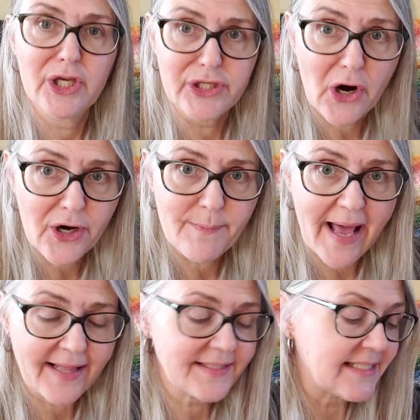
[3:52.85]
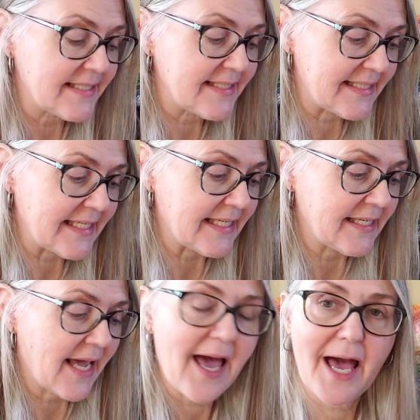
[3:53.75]
yarn math to
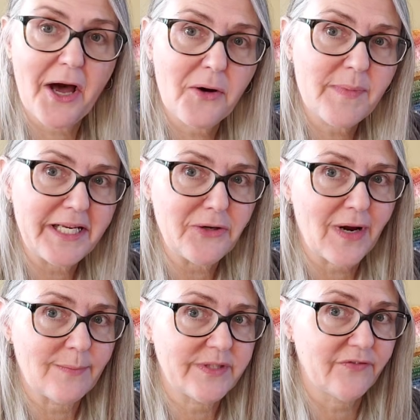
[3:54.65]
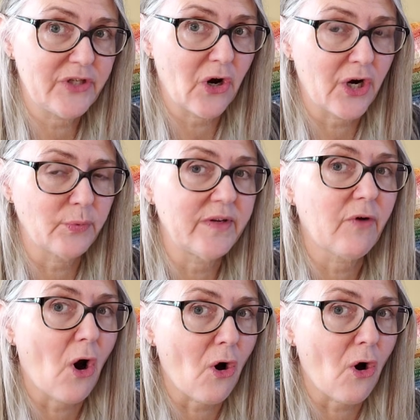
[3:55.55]
see how many grams of yarn we've